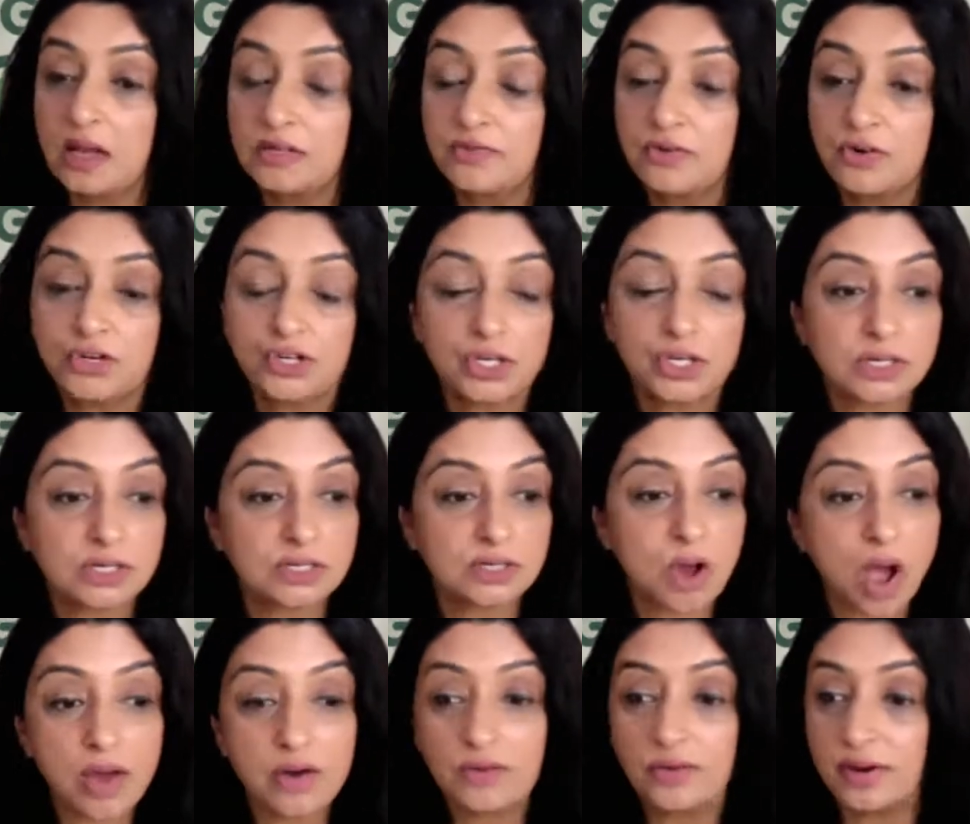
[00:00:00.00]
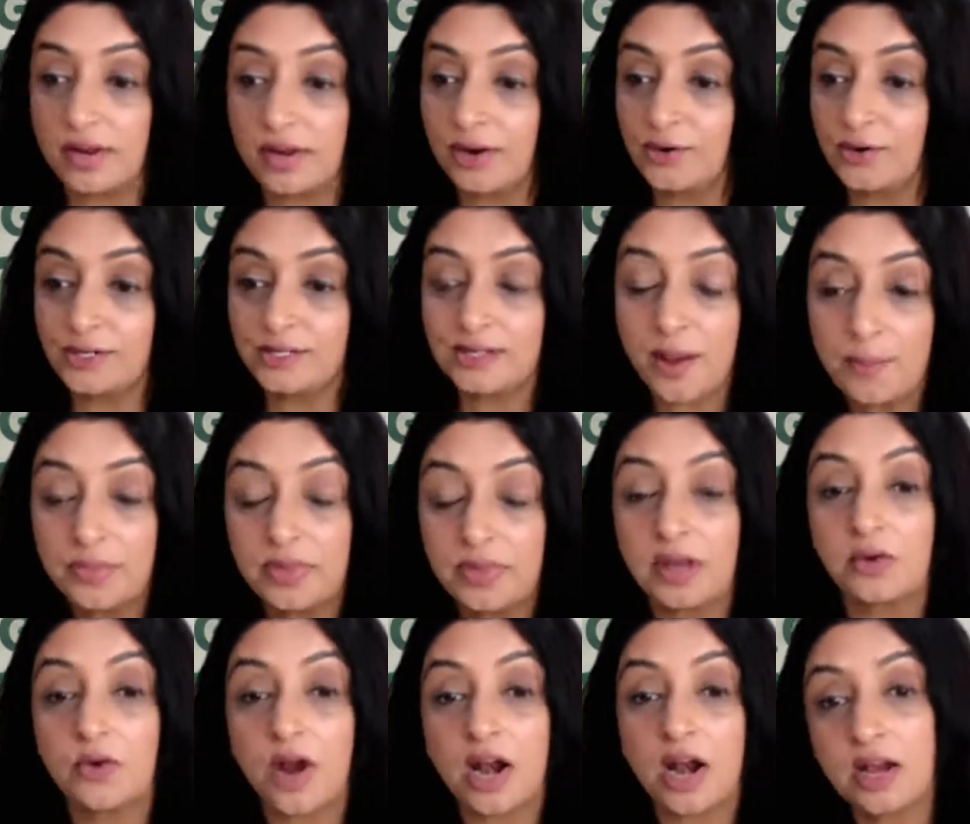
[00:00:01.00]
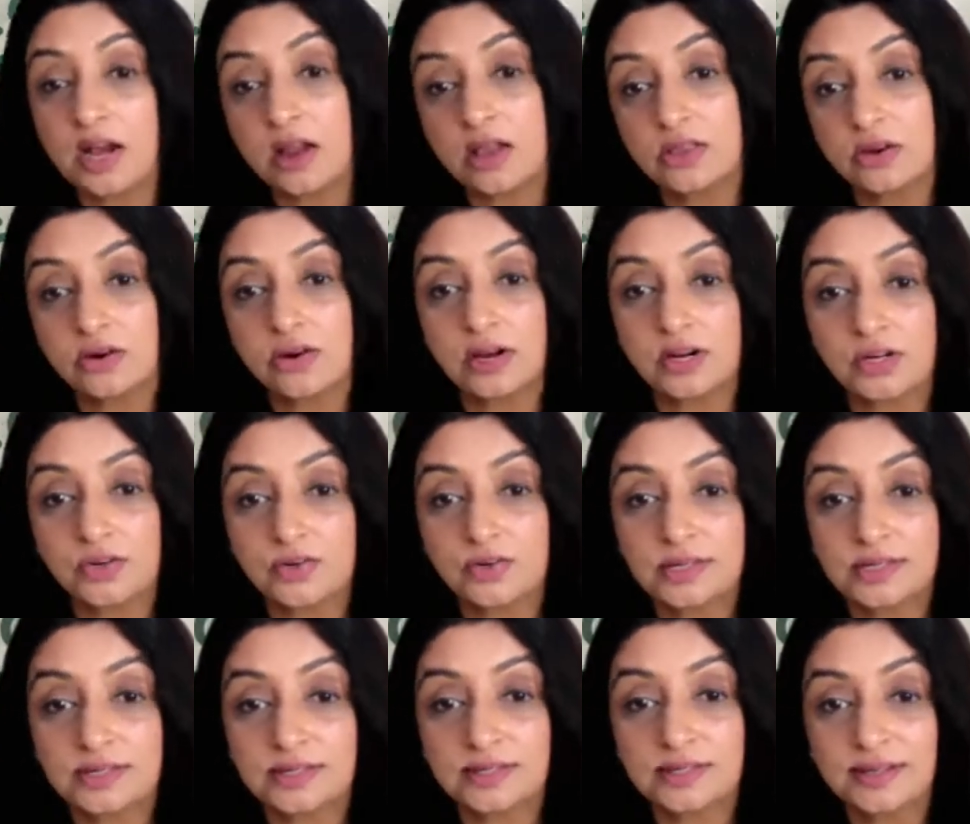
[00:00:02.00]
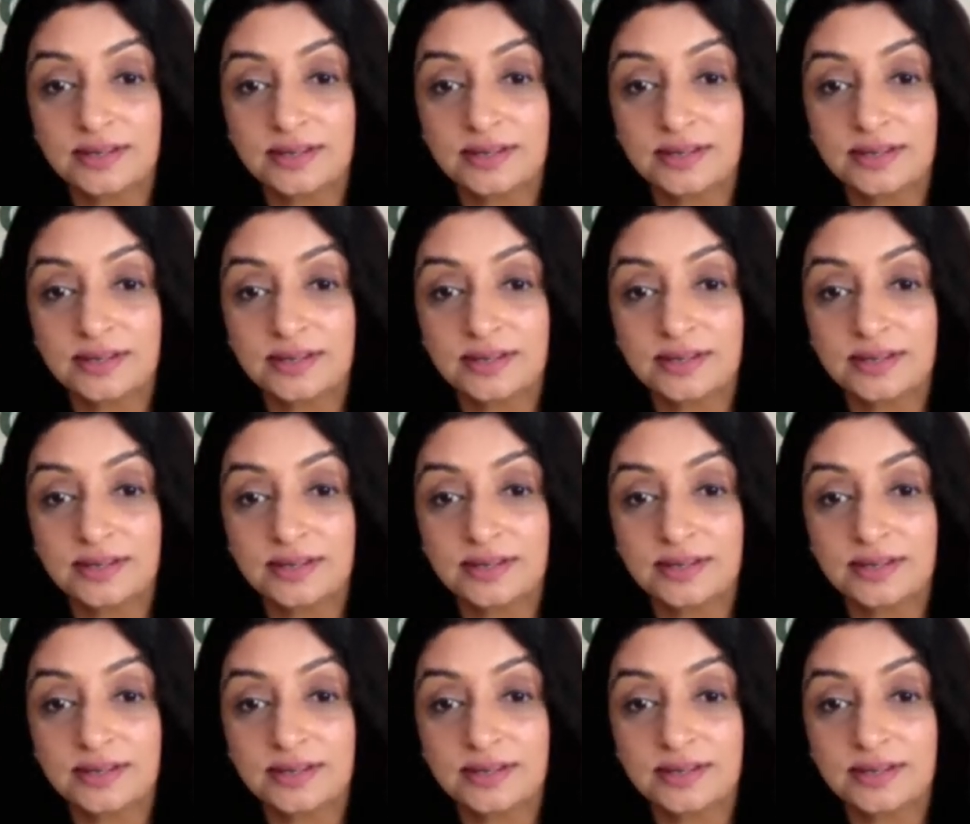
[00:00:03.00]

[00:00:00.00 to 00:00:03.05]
for slaughtering or something, right? In other countries.